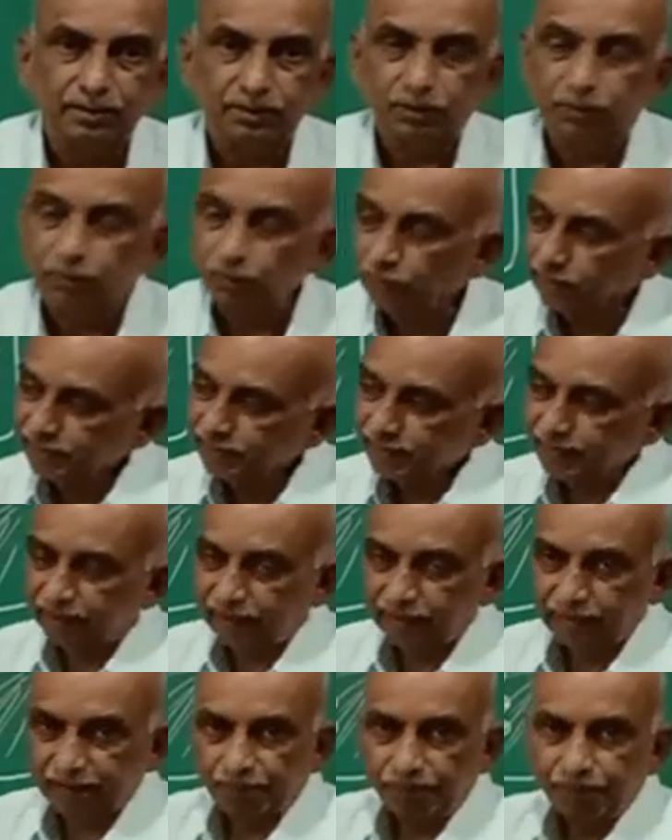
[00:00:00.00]
towards
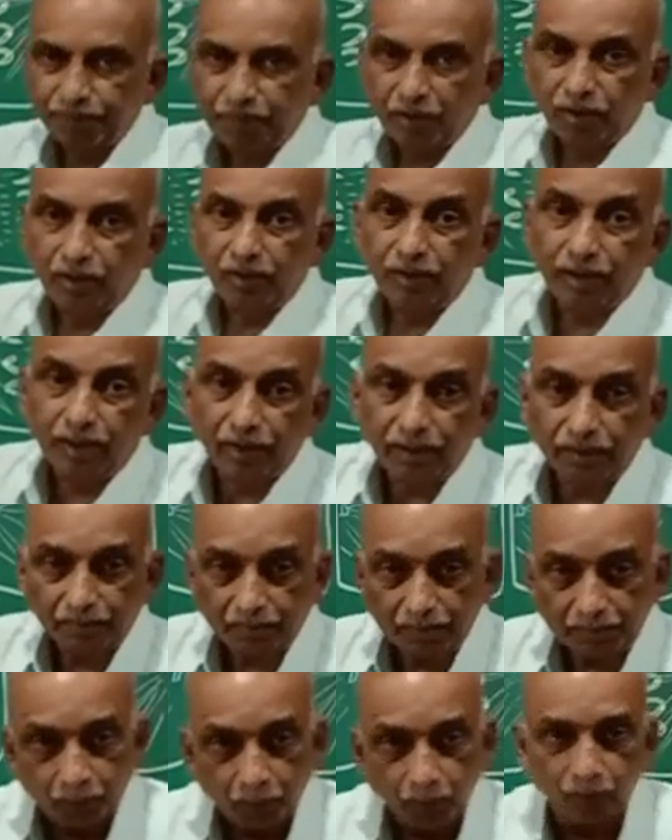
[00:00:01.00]
the
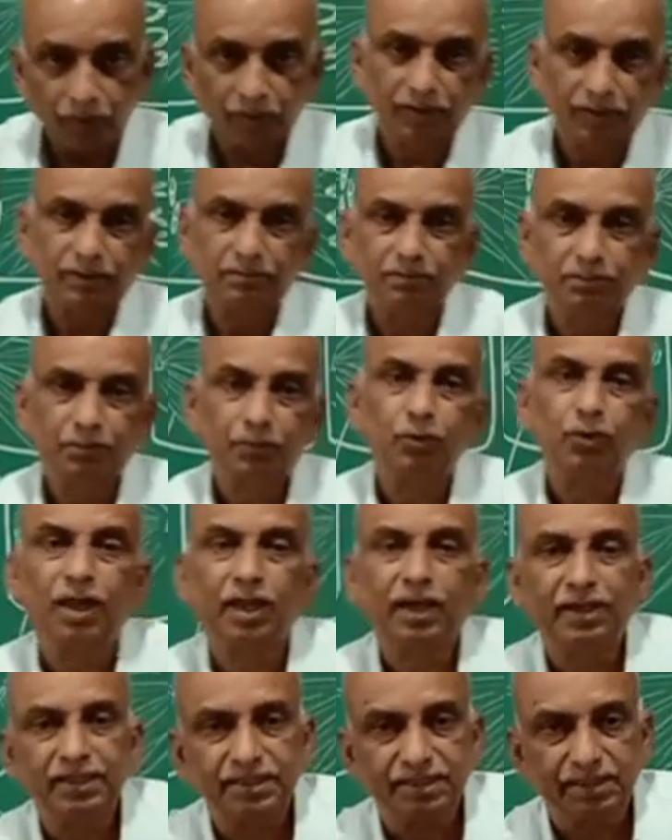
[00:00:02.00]
polar
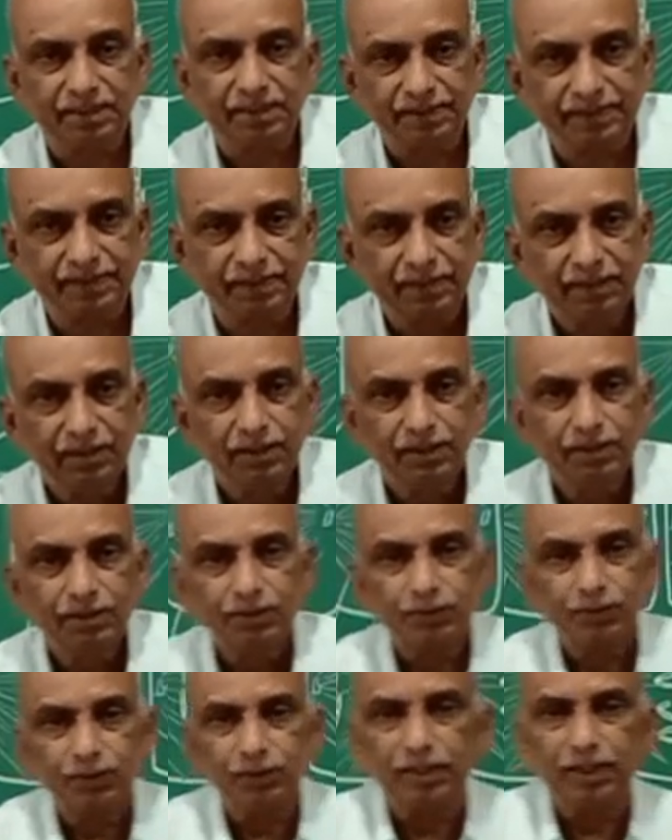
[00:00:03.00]
regions,
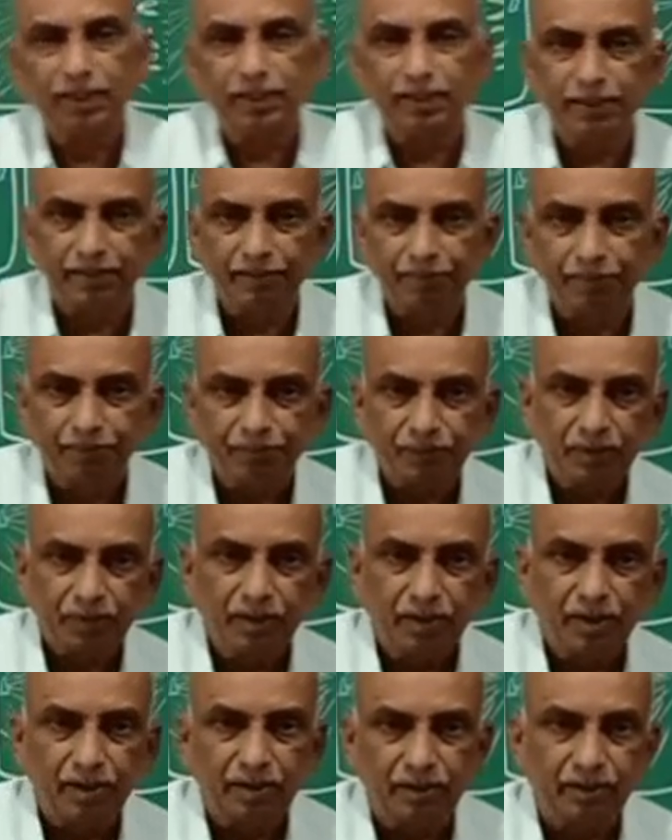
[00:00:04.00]
so
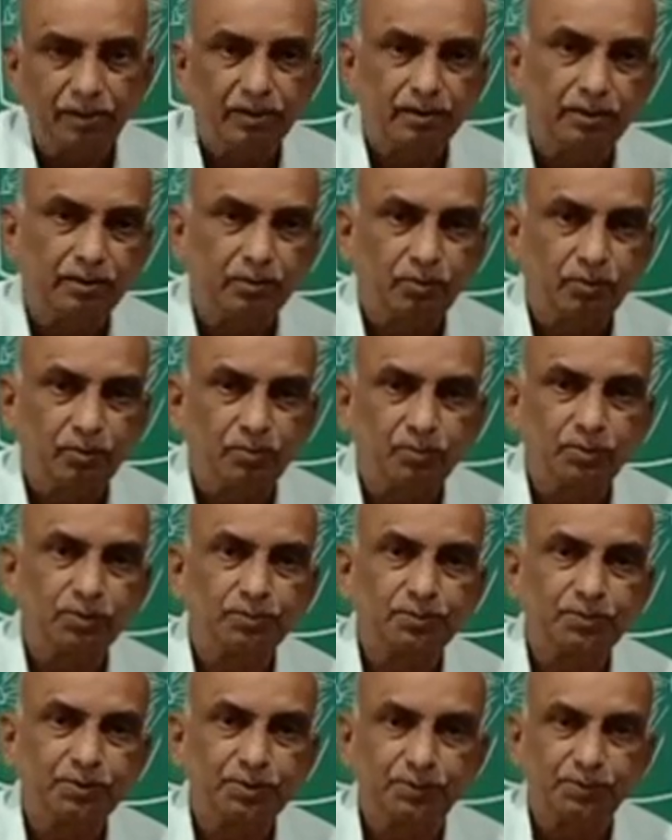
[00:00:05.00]
that
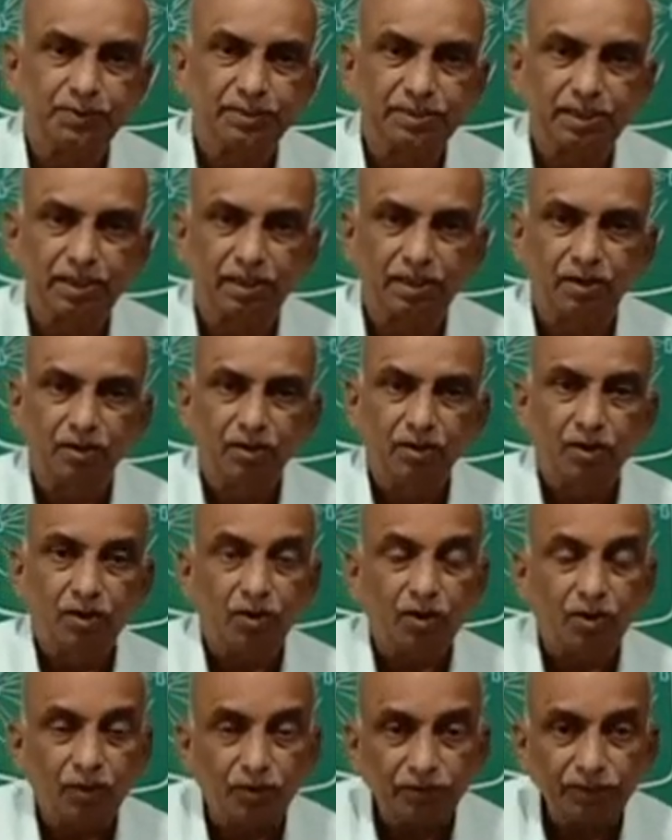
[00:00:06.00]
chromosomes which are
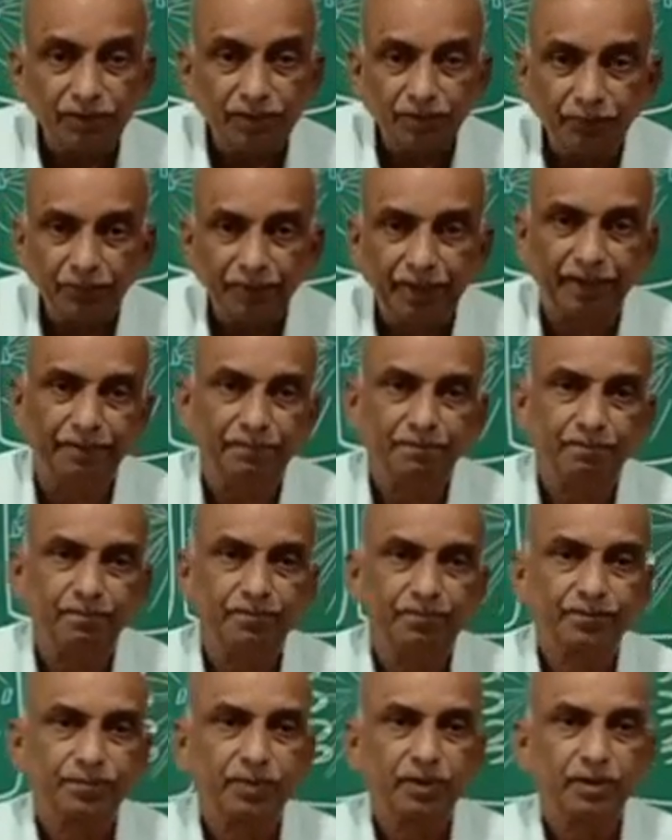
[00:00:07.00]
on the way,
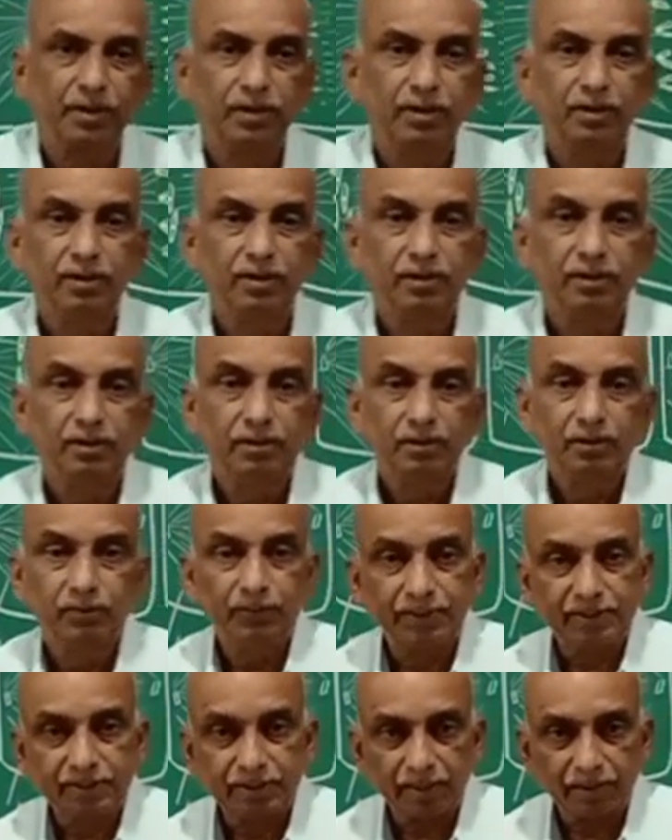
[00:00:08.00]

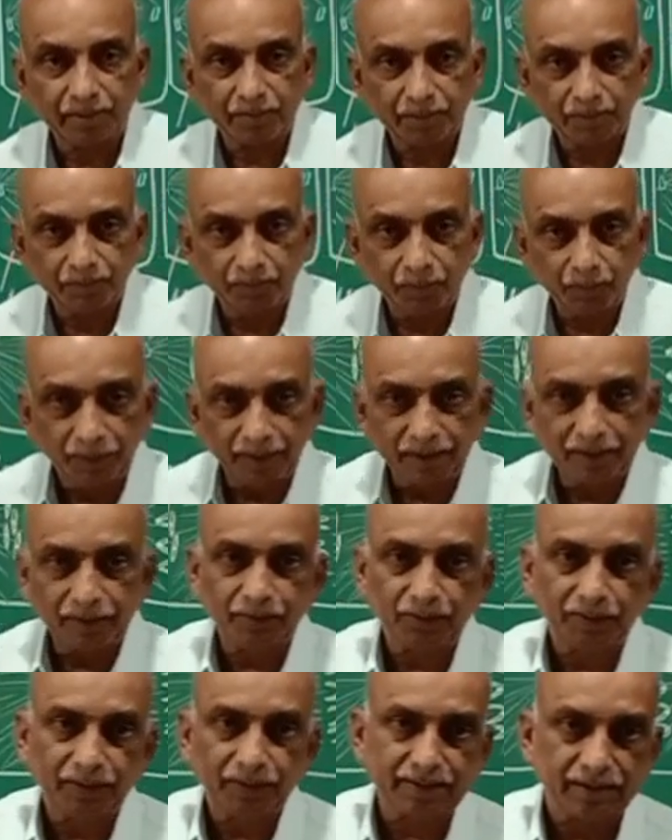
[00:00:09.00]
which are moving
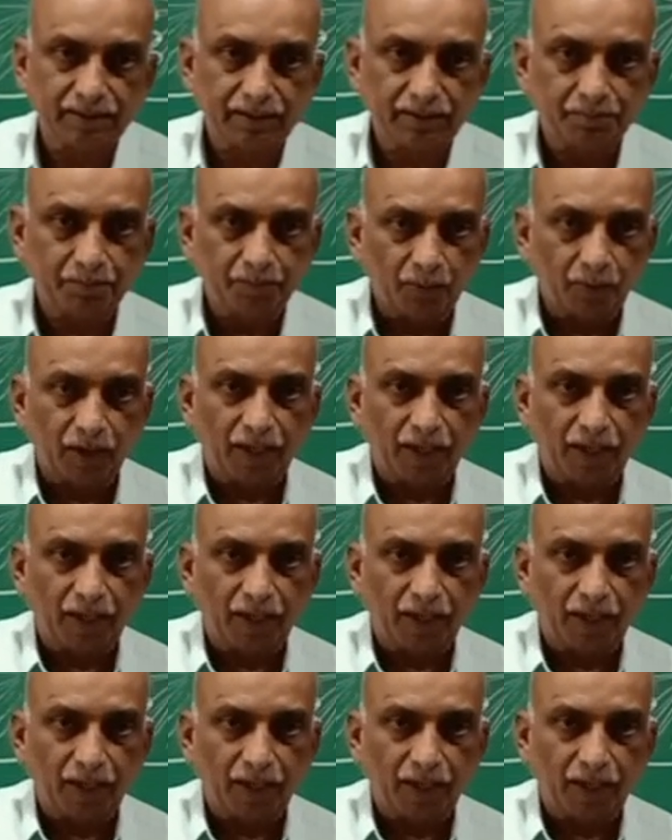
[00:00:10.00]
towards the polar